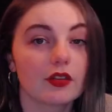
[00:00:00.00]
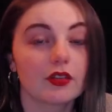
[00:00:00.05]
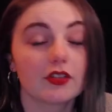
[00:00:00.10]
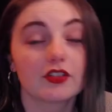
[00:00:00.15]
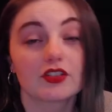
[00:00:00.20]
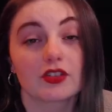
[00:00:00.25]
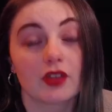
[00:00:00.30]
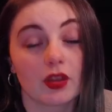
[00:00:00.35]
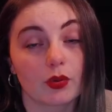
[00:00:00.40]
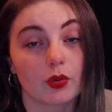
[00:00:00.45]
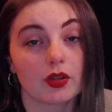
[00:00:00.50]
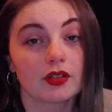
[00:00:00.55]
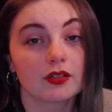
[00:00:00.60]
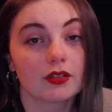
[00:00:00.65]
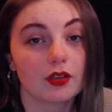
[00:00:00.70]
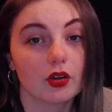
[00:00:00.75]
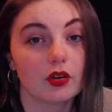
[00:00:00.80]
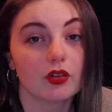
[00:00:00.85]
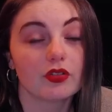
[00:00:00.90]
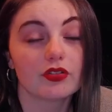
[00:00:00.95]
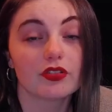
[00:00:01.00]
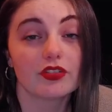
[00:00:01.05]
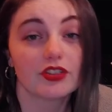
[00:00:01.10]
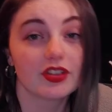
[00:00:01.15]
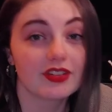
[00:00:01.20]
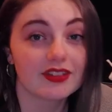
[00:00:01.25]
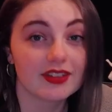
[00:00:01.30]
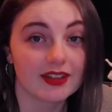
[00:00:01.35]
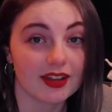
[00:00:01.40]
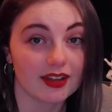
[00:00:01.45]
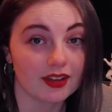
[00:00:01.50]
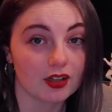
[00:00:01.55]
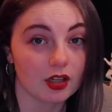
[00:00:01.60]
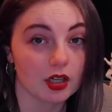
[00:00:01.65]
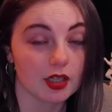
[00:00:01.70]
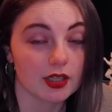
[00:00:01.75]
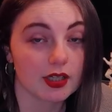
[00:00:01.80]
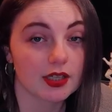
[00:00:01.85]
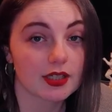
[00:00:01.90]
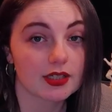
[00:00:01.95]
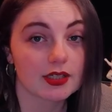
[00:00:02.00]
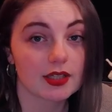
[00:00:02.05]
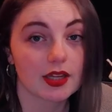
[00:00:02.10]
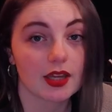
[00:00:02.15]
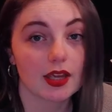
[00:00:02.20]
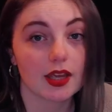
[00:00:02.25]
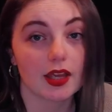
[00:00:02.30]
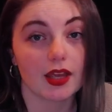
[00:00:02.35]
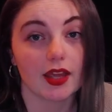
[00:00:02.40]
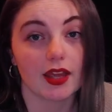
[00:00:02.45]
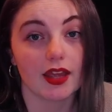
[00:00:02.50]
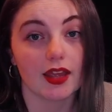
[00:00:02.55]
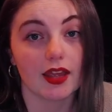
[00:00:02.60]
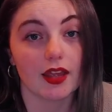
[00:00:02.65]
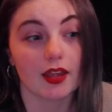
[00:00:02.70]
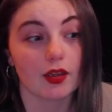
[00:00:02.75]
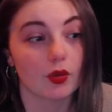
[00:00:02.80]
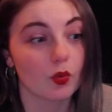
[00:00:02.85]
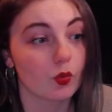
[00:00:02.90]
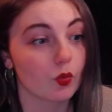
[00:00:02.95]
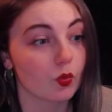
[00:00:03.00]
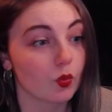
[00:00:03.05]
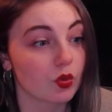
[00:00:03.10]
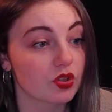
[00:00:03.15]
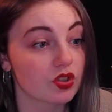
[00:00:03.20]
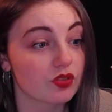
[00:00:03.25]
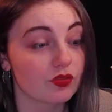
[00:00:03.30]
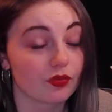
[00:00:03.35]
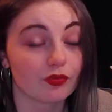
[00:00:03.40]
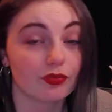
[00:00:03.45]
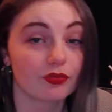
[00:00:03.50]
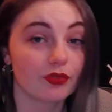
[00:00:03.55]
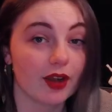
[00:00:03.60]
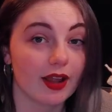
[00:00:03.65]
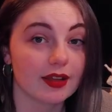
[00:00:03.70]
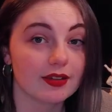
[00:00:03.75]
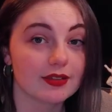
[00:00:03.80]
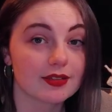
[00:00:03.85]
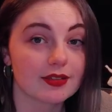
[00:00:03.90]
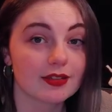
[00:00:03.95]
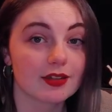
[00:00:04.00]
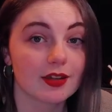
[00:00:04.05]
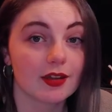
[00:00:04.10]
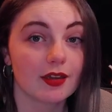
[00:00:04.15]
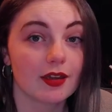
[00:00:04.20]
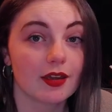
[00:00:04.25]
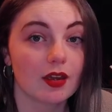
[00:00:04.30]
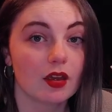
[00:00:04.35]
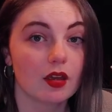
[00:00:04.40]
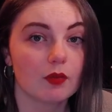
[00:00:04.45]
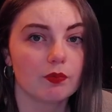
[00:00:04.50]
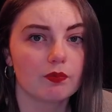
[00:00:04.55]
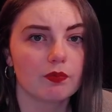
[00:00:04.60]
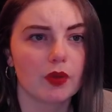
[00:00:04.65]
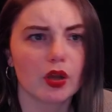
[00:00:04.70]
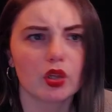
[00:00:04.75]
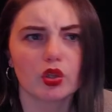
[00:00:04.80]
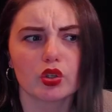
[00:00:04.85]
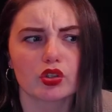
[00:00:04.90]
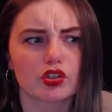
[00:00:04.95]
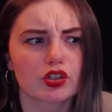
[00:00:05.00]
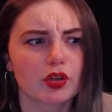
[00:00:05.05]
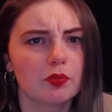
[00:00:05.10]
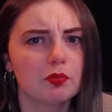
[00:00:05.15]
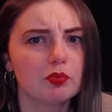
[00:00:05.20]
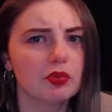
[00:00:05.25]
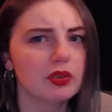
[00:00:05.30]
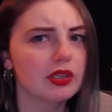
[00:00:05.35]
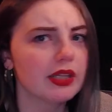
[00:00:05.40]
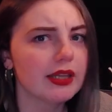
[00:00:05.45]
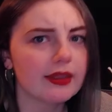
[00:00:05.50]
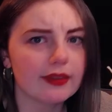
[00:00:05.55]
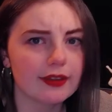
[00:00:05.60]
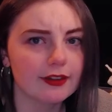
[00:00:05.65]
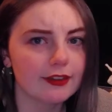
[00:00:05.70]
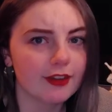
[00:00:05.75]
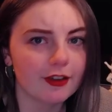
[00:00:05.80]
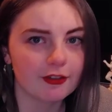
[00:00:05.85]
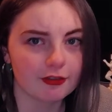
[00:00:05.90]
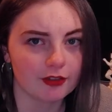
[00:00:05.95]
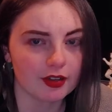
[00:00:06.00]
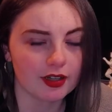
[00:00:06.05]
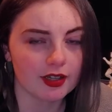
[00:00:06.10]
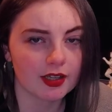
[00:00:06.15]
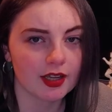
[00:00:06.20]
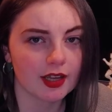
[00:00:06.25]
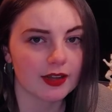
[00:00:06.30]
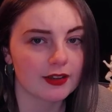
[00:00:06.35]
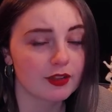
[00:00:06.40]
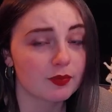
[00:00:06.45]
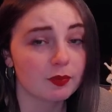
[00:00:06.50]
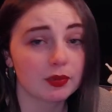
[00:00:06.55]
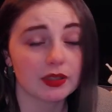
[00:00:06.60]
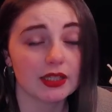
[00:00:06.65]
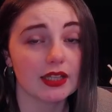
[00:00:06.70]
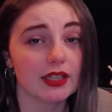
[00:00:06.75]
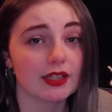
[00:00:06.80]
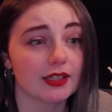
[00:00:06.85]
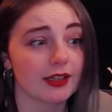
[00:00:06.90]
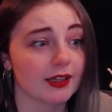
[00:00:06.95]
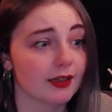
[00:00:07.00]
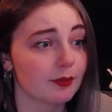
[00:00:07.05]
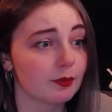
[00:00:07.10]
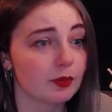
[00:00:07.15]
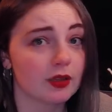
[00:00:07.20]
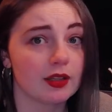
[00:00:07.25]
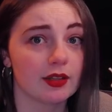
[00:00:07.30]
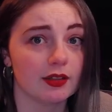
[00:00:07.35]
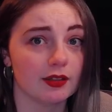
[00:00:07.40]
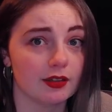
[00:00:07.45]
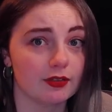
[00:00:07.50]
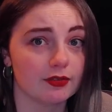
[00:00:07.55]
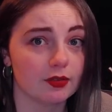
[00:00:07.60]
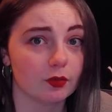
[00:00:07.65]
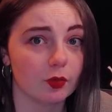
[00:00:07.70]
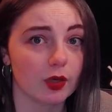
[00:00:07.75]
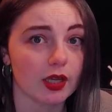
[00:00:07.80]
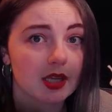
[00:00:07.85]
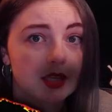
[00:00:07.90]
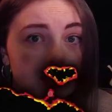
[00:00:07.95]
There's another one called the Tintinac Carnyx, which is from France, but it looks completely different and it's played in a completely different way.